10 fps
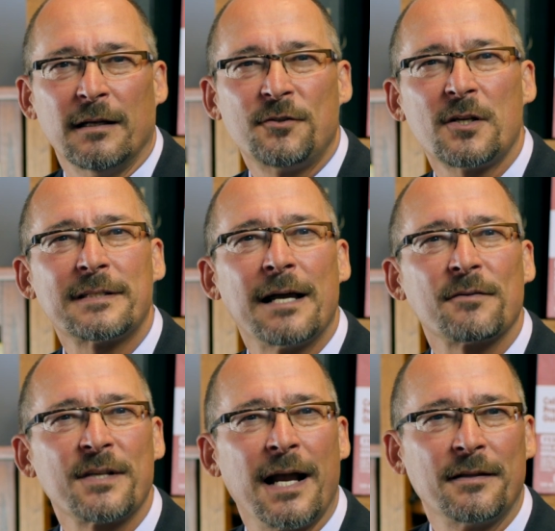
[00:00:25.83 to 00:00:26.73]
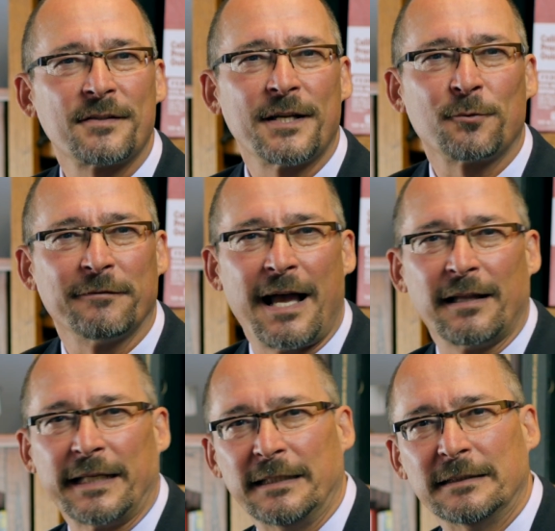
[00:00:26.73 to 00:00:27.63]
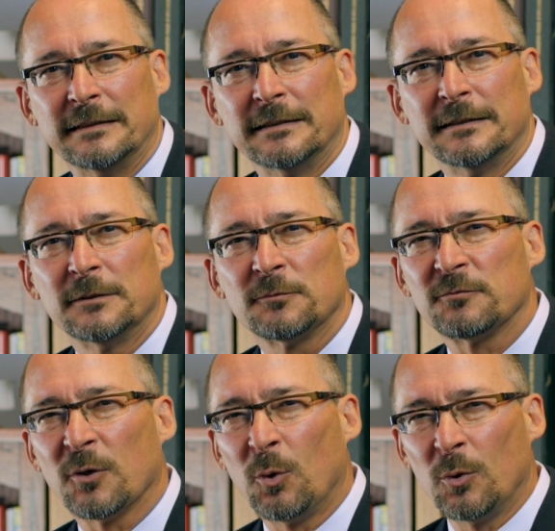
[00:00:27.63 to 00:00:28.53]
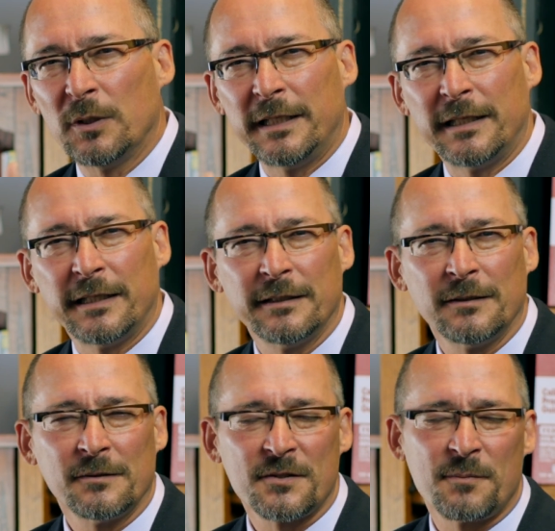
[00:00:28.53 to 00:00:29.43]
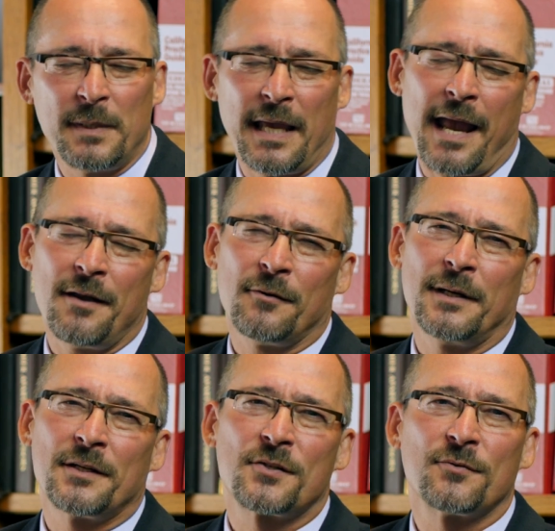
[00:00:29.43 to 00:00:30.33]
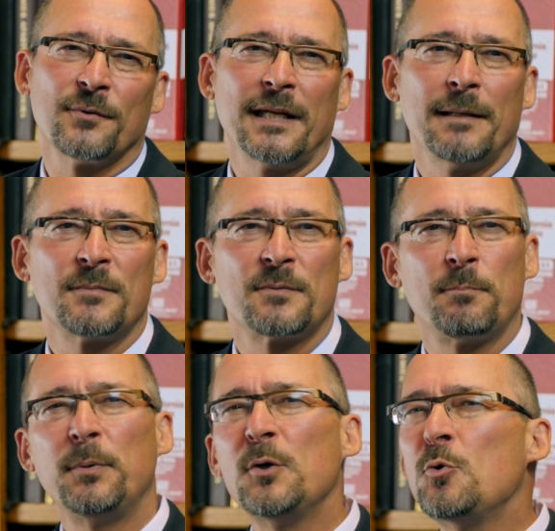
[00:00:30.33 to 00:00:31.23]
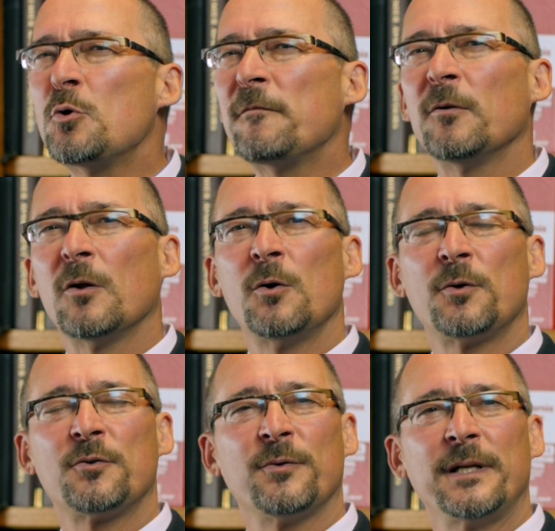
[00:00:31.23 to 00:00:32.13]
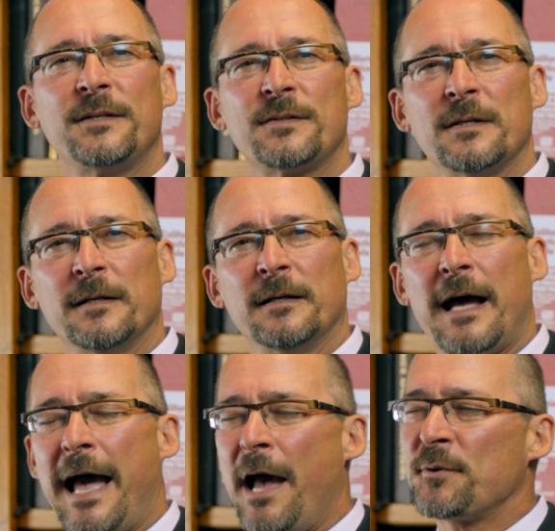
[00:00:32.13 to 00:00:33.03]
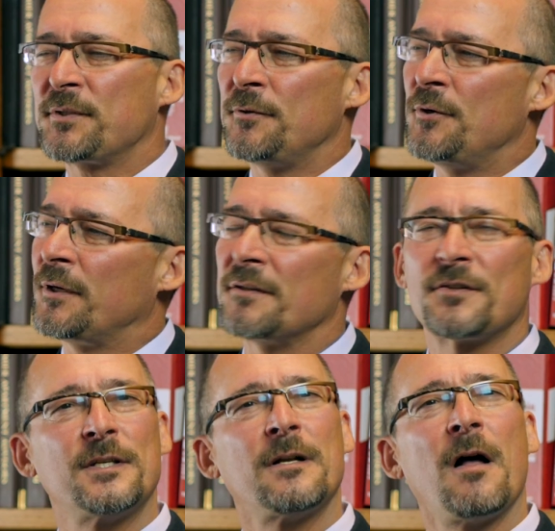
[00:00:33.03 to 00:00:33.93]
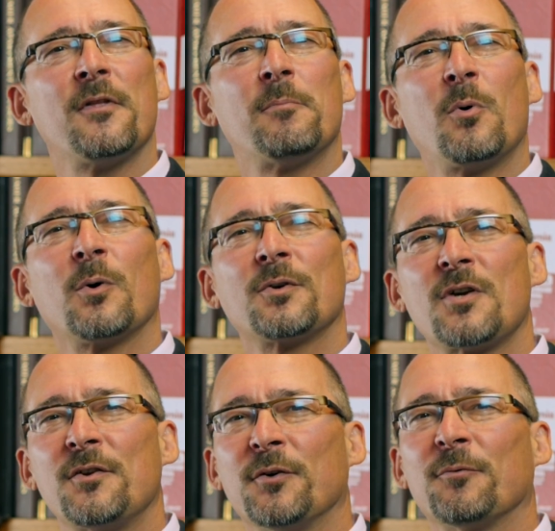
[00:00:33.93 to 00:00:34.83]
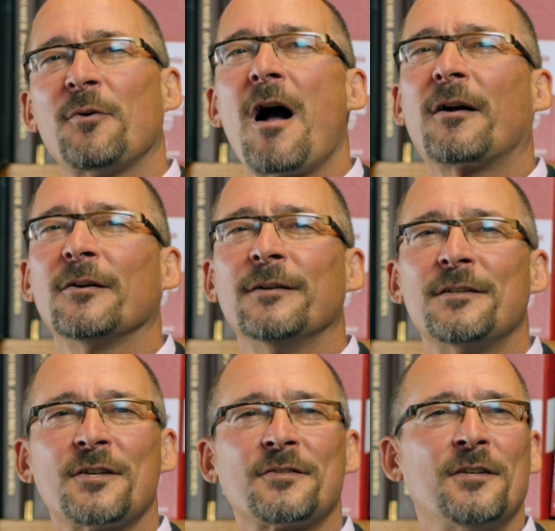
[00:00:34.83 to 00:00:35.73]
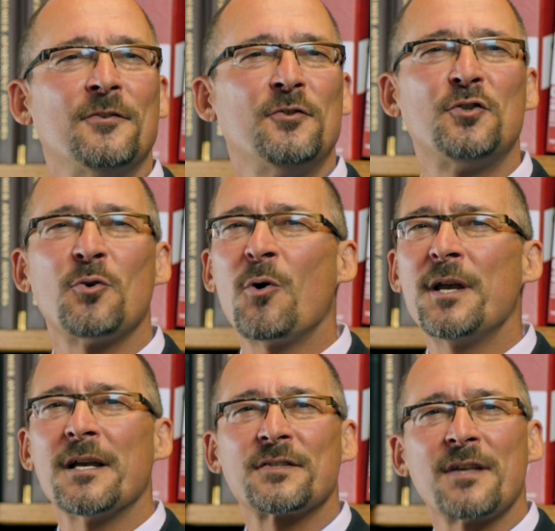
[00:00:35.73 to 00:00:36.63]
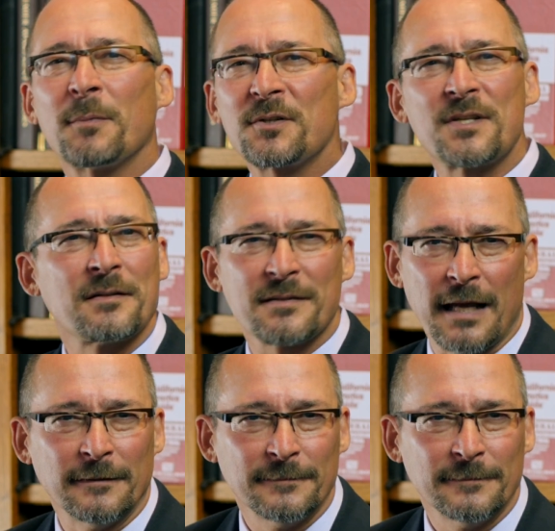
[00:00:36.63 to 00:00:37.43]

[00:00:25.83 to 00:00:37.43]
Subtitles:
just outside the Central Valley. Rolling hills, meandering streams, beautiful oak trees, a house that you can sit on the porch on your rocker and just enjoy a summer sunset.